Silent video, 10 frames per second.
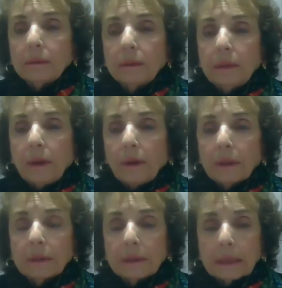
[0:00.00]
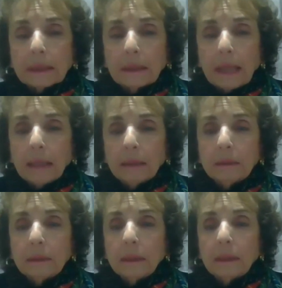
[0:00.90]
to the Arctic,
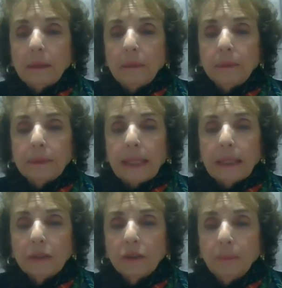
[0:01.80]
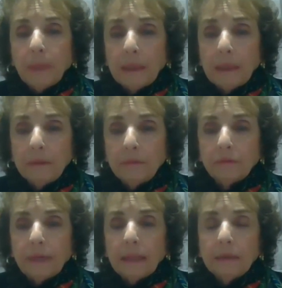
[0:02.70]
and he was asked by
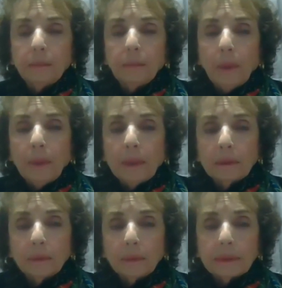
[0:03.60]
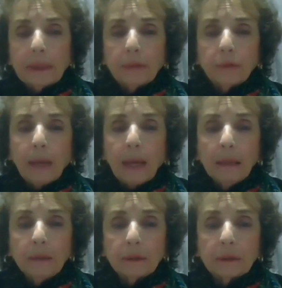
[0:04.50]
Franz Boas, who was an
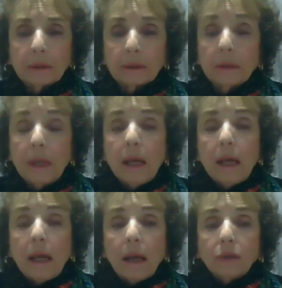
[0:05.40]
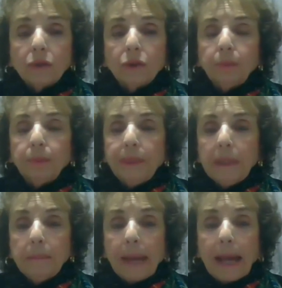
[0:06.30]
anthropologist, to
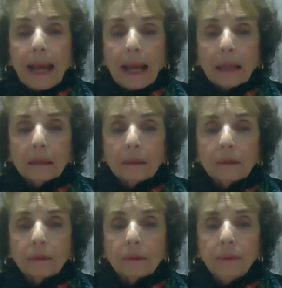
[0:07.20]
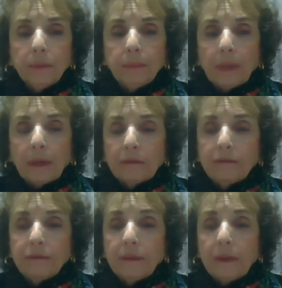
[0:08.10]
bring back a group
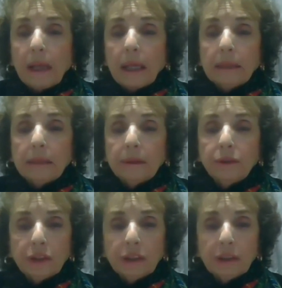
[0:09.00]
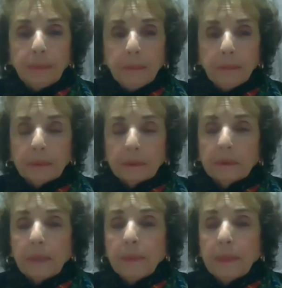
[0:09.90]
of indigenous
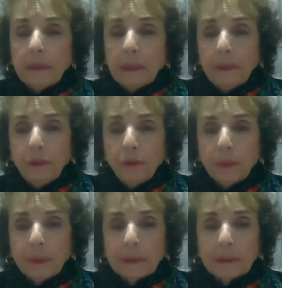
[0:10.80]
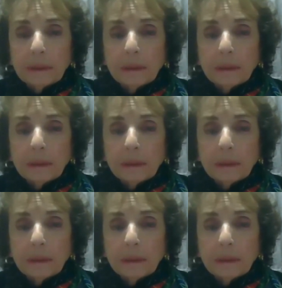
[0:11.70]
peoples, namely Inuit,